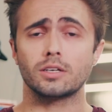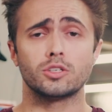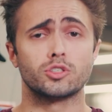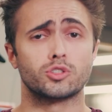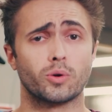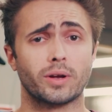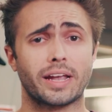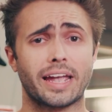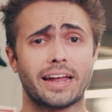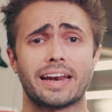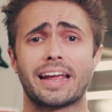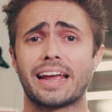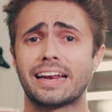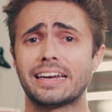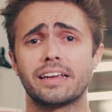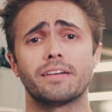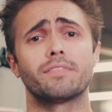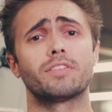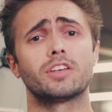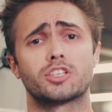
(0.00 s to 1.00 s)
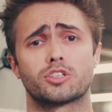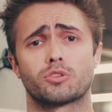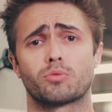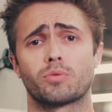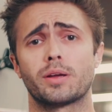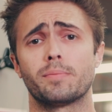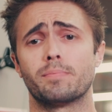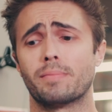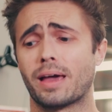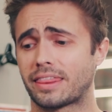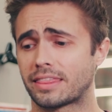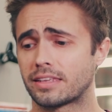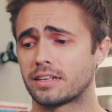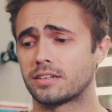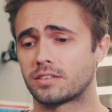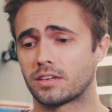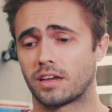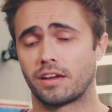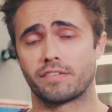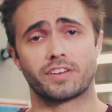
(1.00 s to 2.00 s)
So again, any of these 3
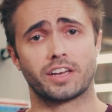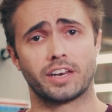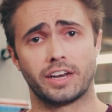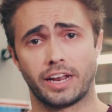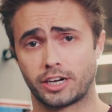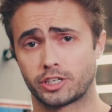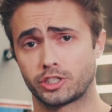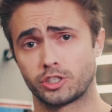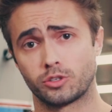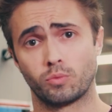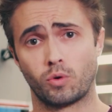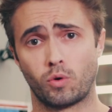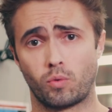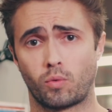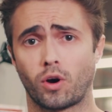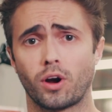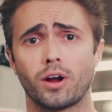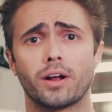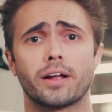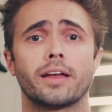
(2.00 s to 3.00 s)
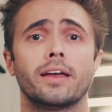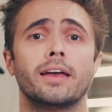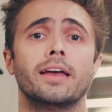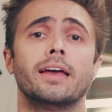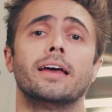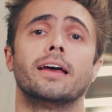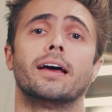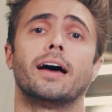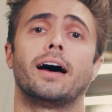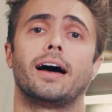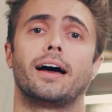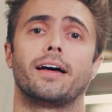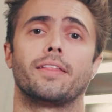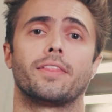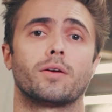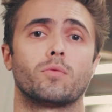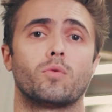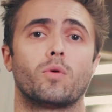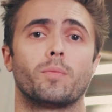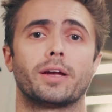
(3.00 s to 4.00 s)
methods of connection will work.
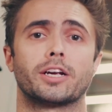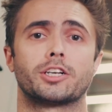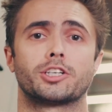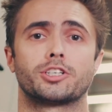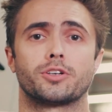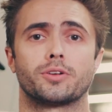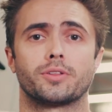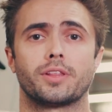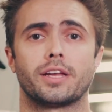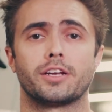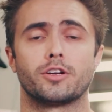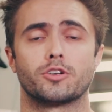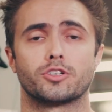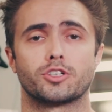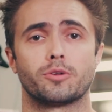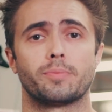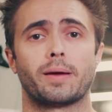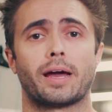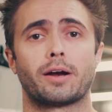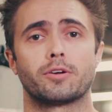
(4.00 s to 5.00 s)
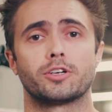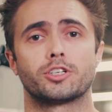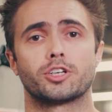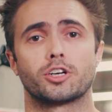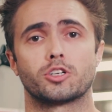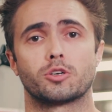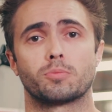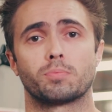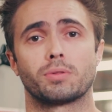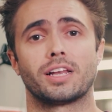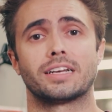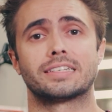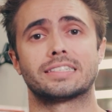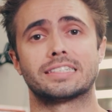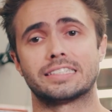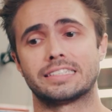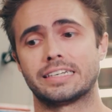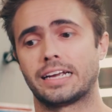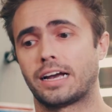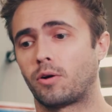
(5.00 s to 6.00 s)
They will make sure that your Tow Battery Charger Plus
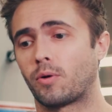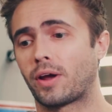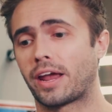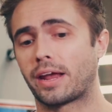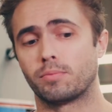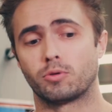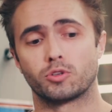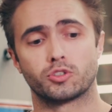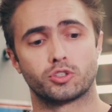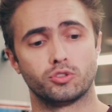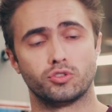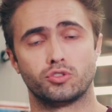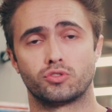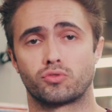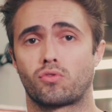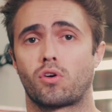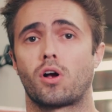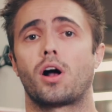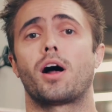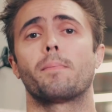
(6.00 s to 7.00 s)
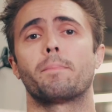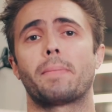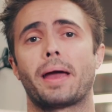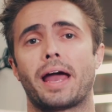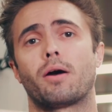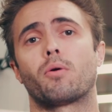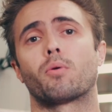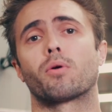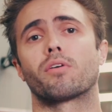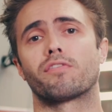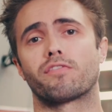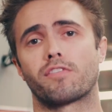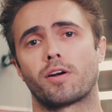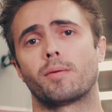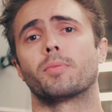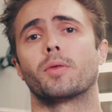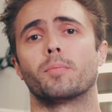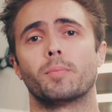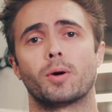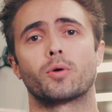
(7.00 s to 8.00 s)
is now able to draw power
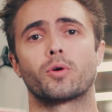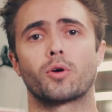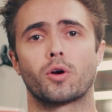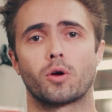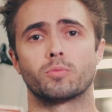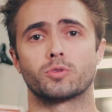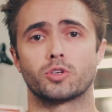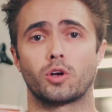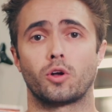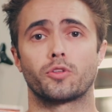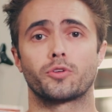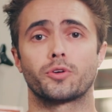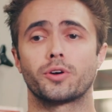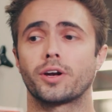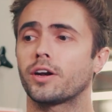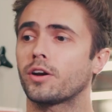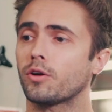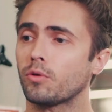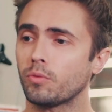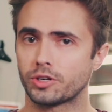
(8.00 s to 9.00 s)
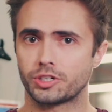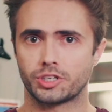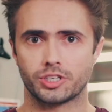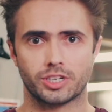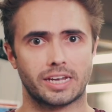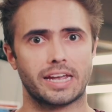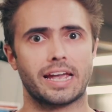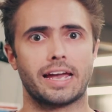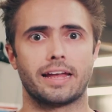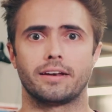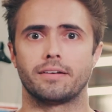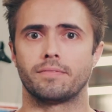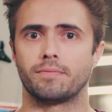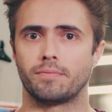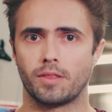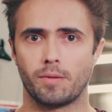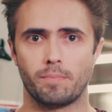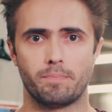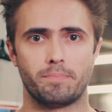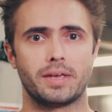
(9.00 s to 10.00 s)
from the motorhome's alternator, which is again,
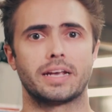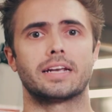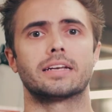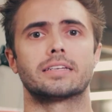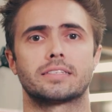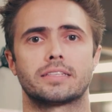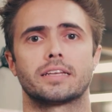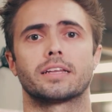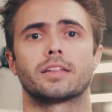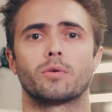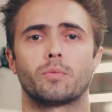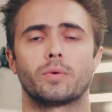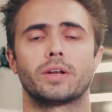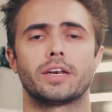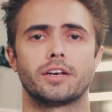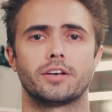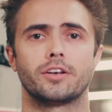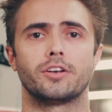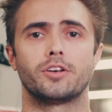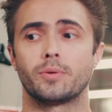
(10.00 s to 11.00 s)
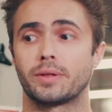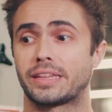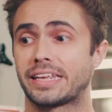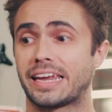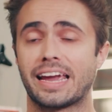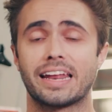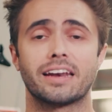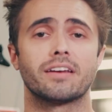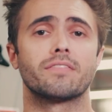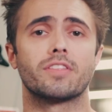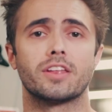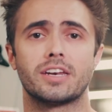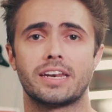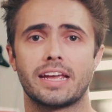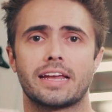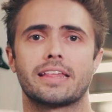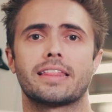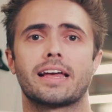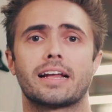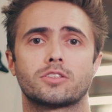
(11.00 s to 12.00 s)
the biggest thing that we need to do. At the end of the
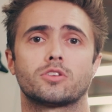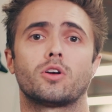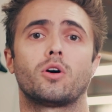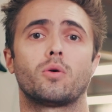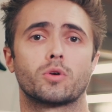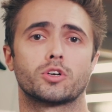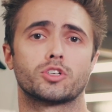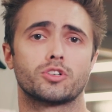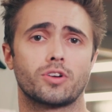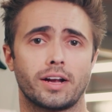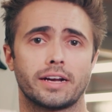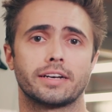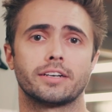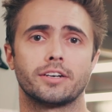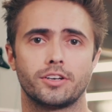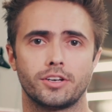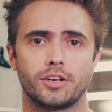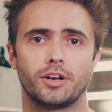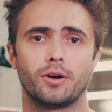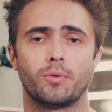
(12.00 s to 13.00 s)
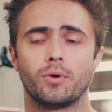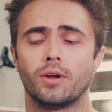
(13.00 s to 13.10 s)
day, that's all we're trying to do.